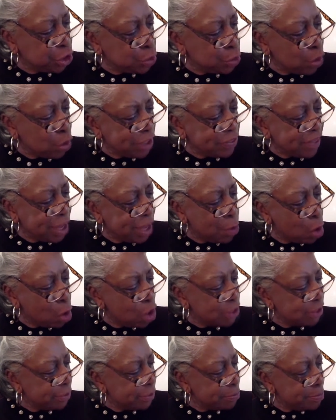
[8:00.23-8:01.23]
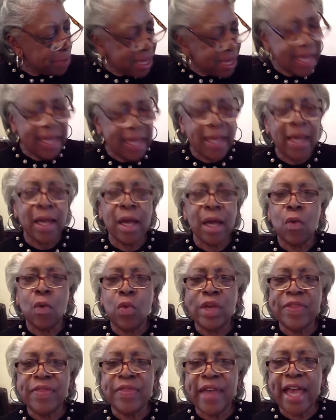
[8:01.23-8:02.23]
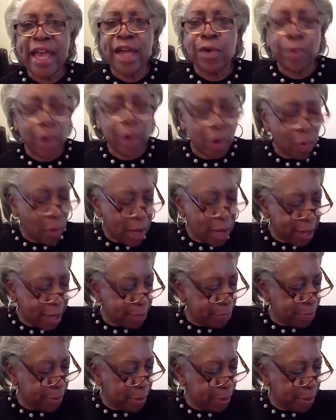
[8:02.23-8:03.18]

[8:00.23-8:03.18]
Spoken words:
what they want to be when they grow up.